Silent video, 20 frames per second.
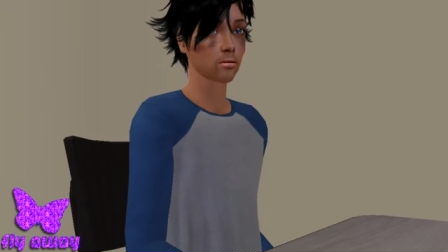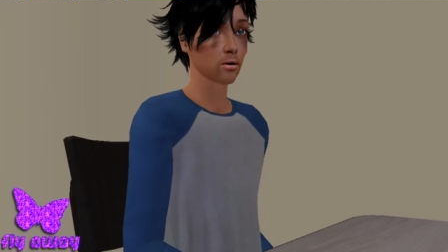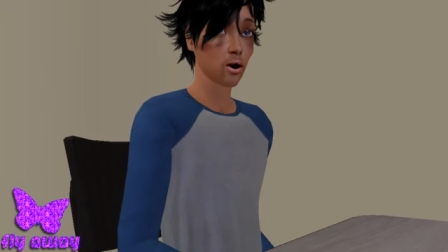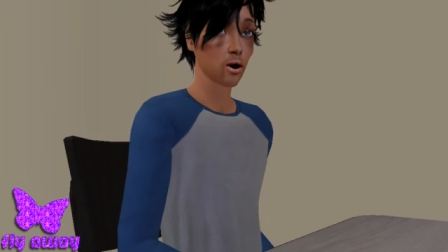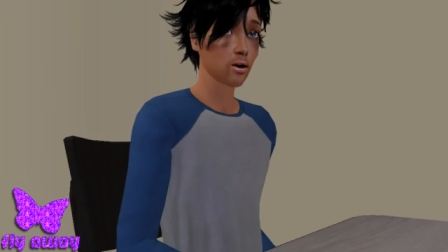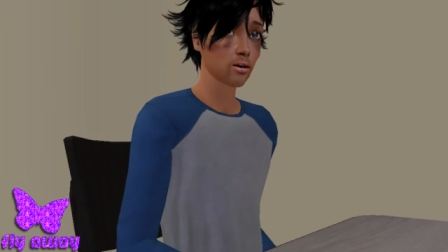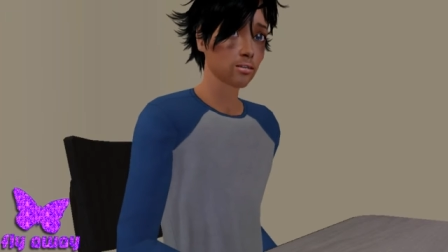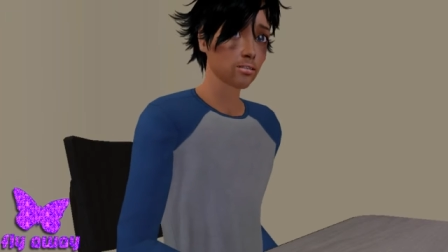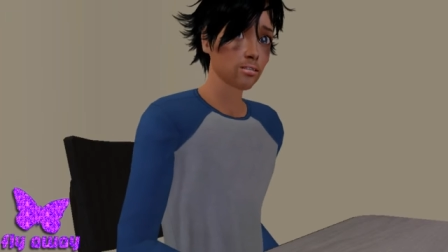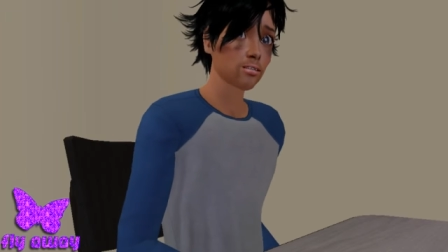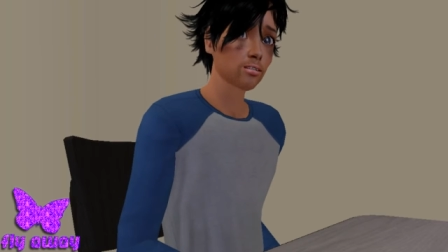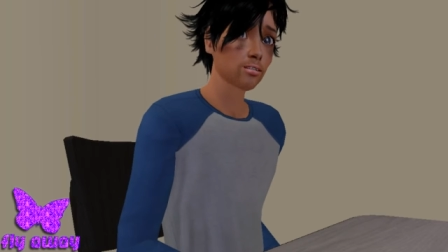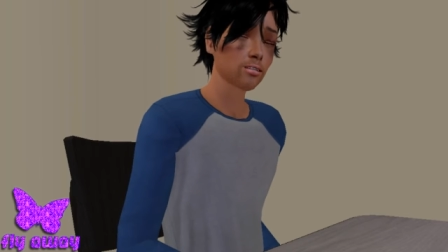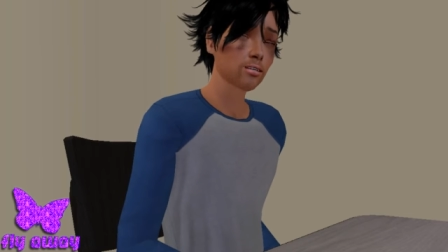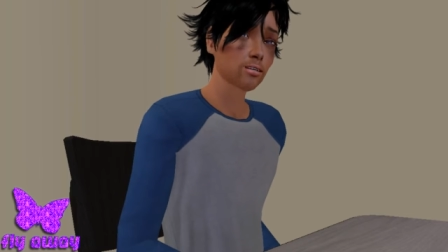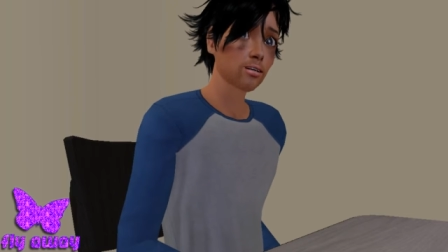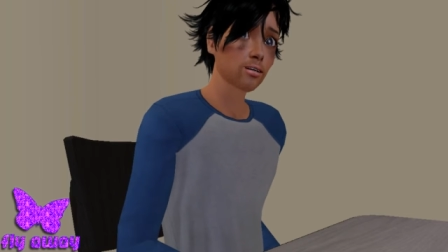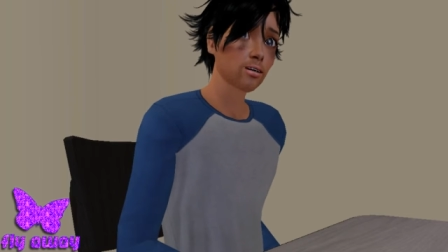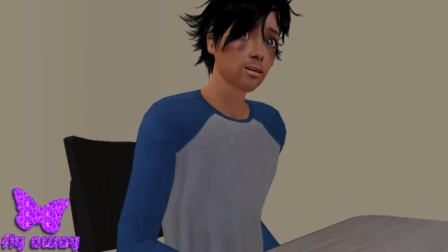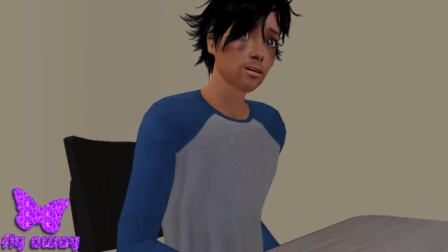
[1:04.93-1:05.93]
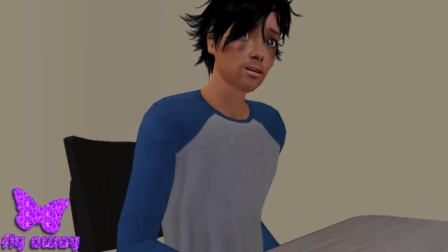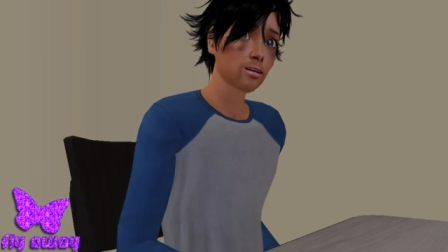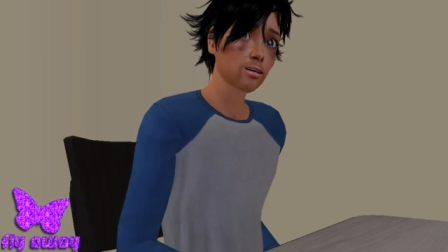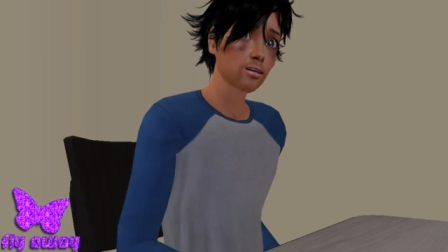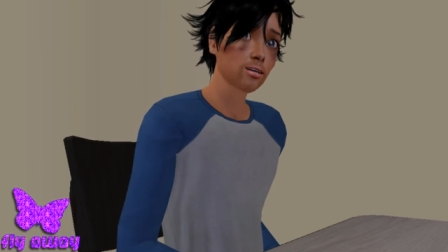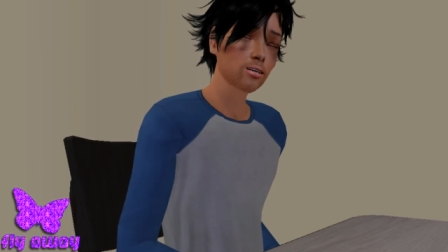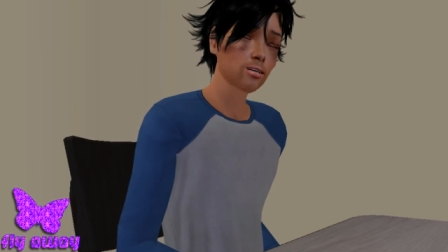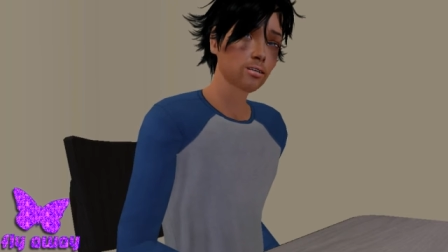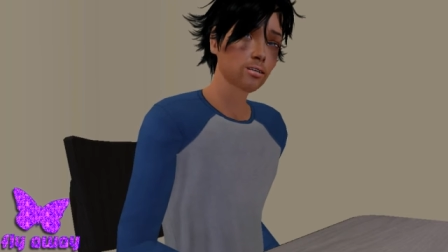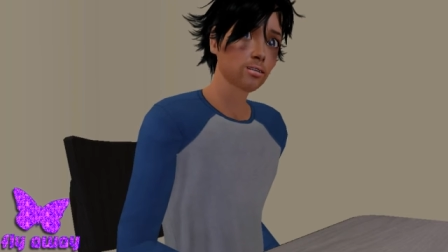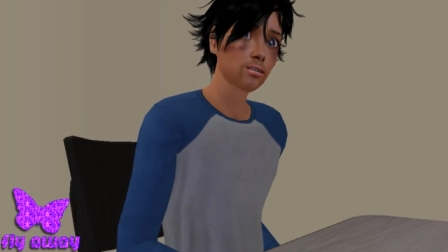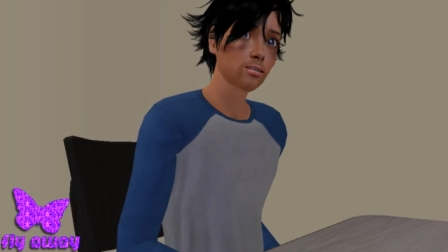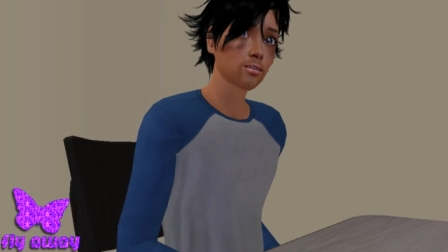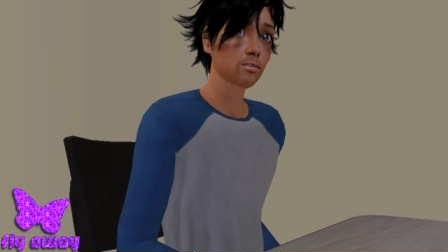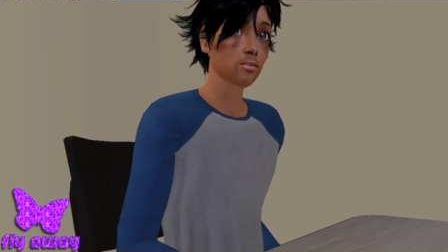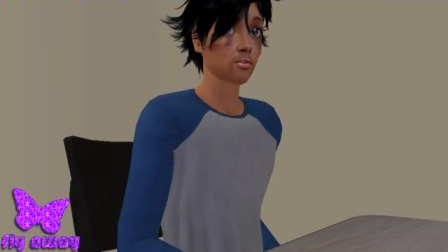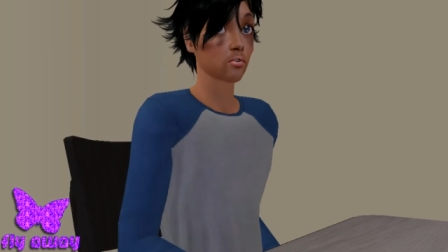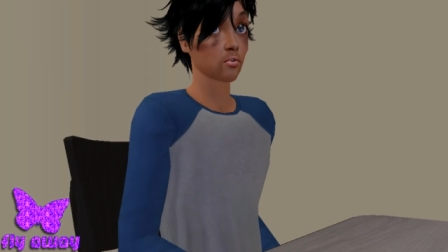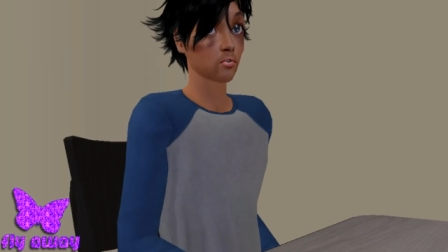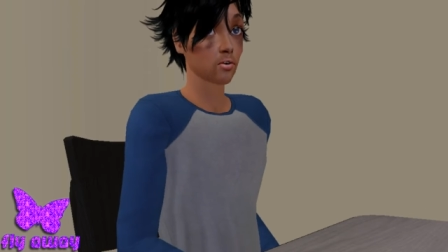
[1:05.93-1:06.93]
My name is Collin, and this
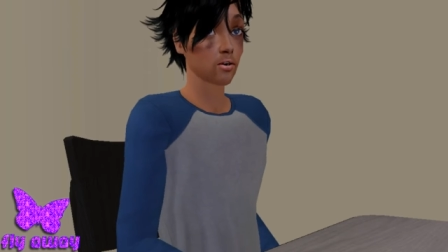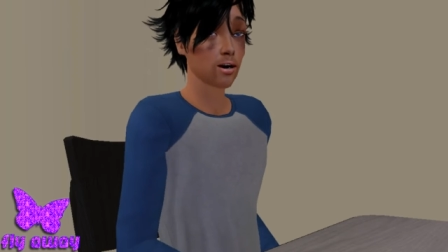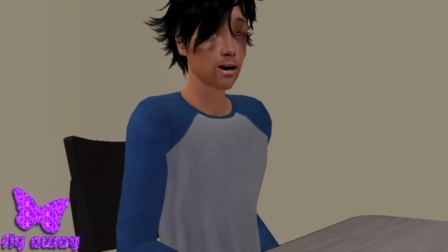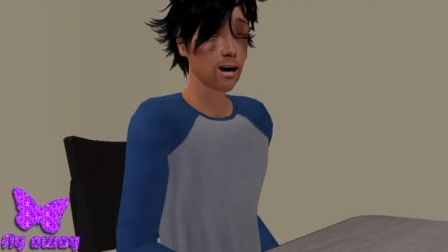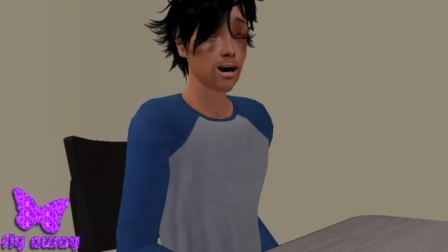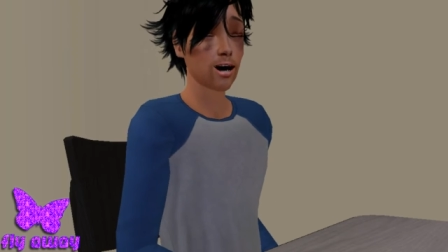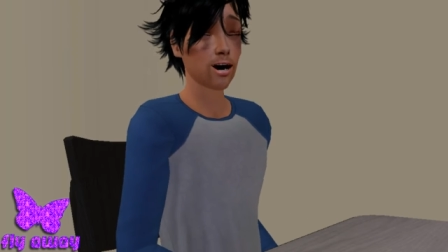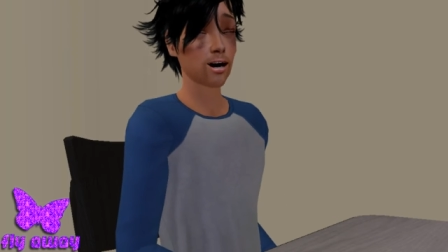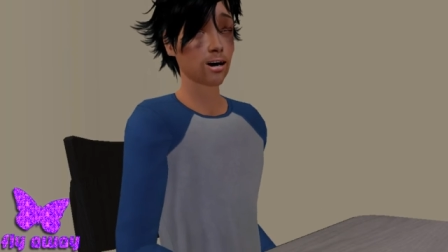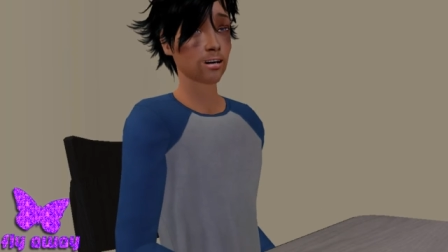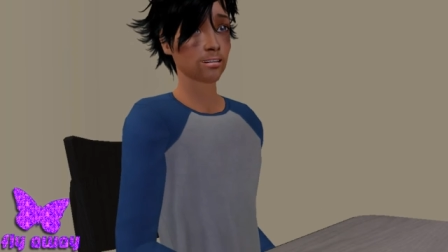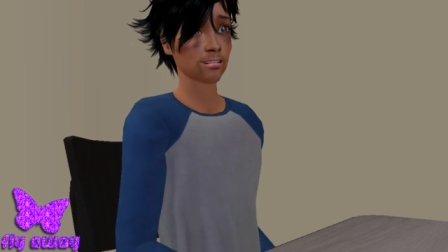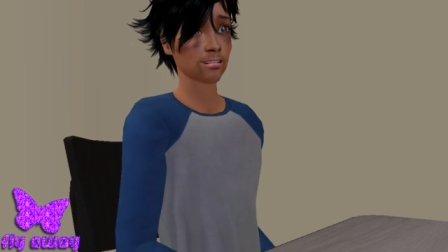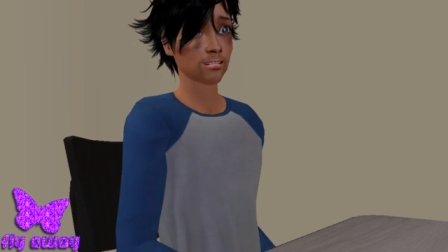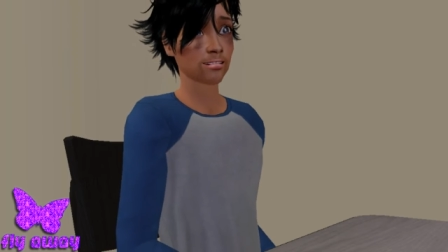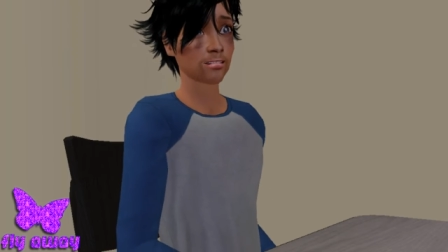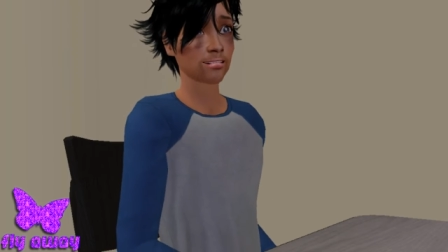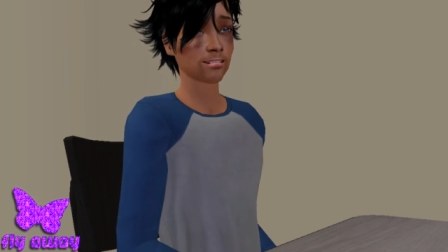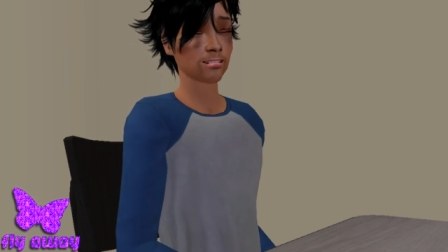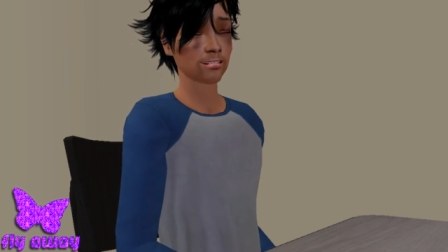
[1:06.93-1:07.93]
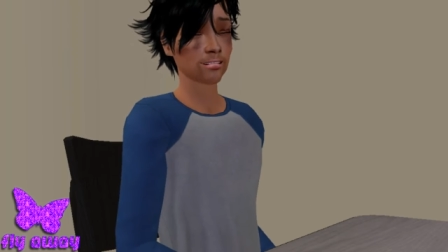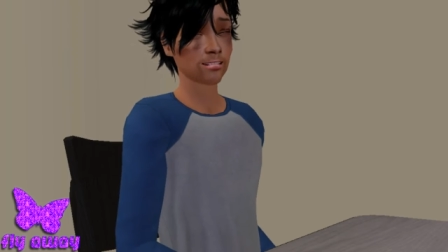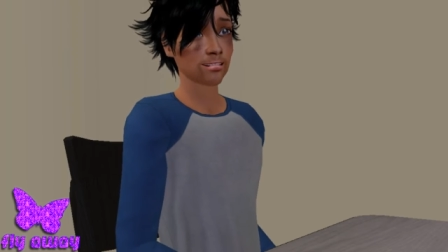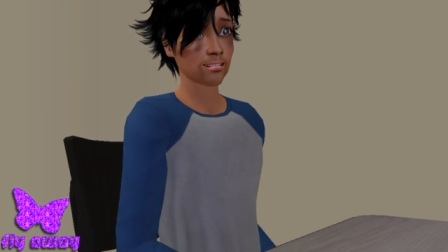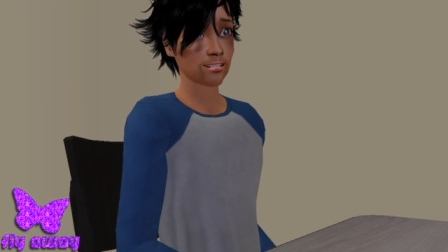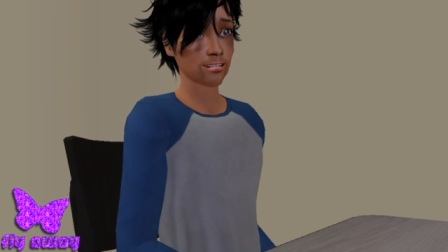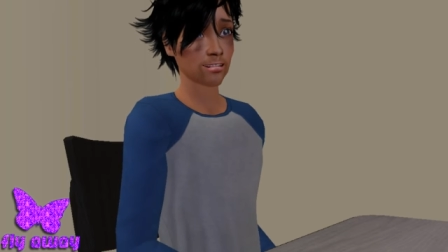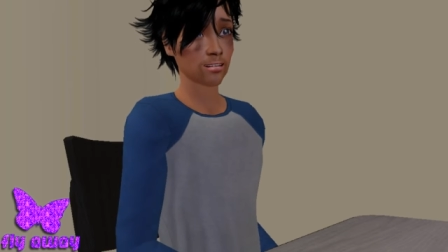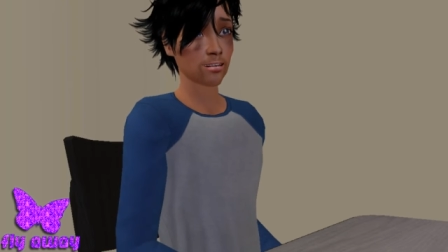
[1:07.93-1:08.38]
is actually my last month here.